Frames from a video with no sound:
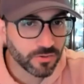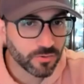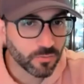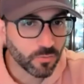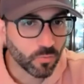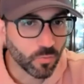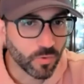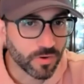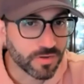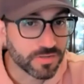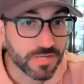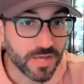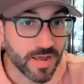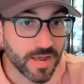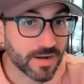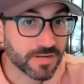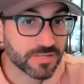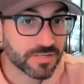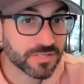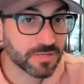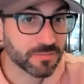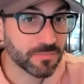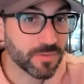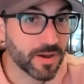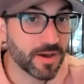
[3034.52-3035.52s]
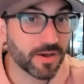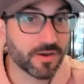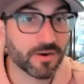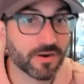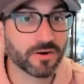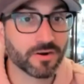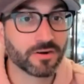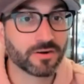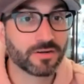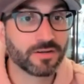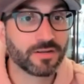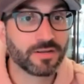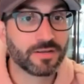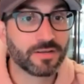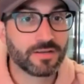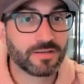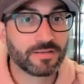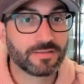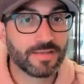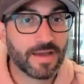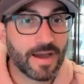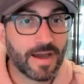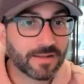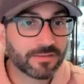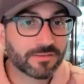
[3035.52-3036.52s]
What does it actually matter?
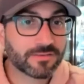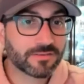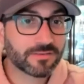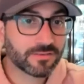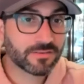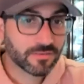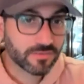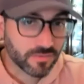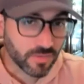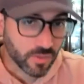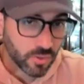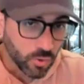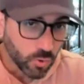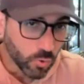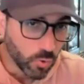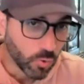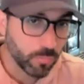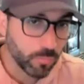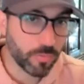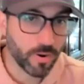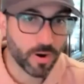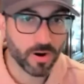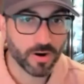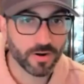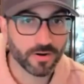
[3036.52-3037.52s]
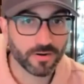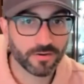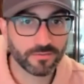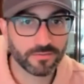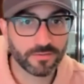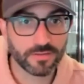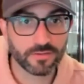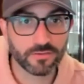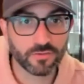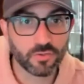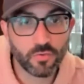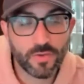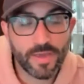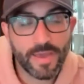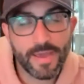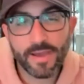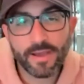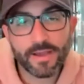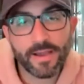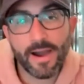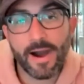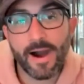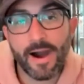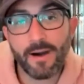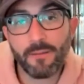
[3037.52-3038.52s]
That's the cool part. That you
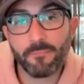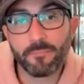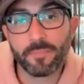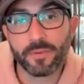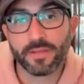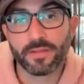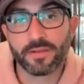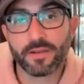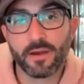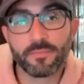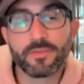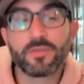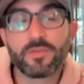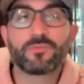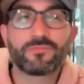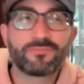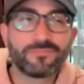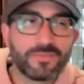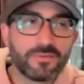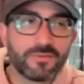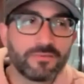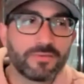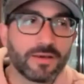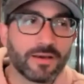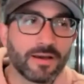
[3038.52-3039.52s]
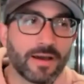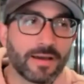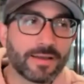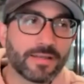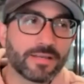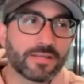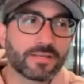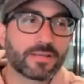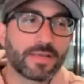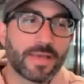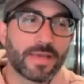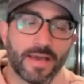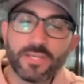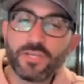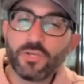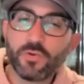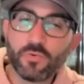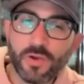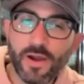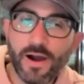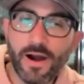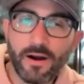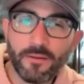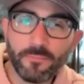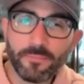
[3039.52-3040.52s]
can't comp it. I mean, can you
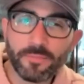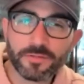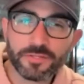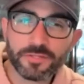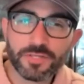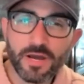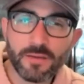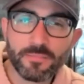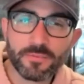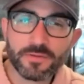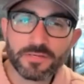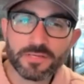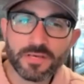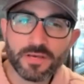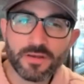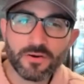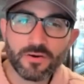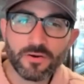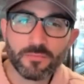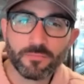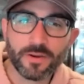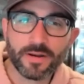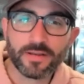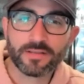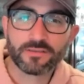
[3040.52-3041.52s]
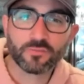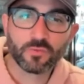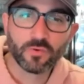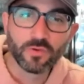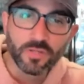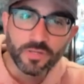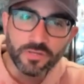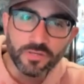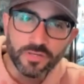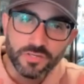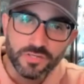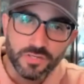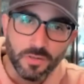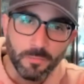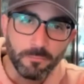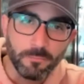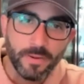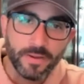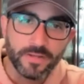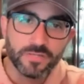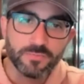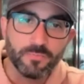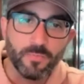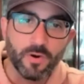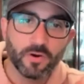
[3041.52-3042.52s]
comp a shopping center? But it's really just a
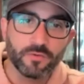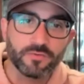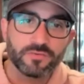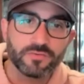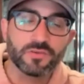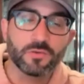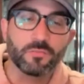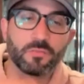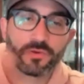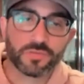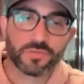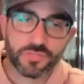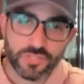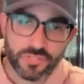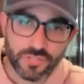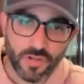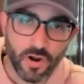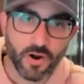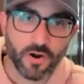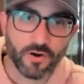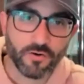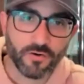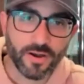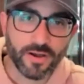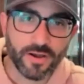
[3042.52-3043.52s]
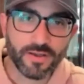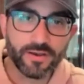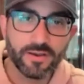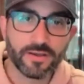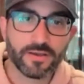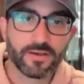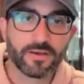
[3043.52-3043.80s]
benchmark of somewhere to start, right?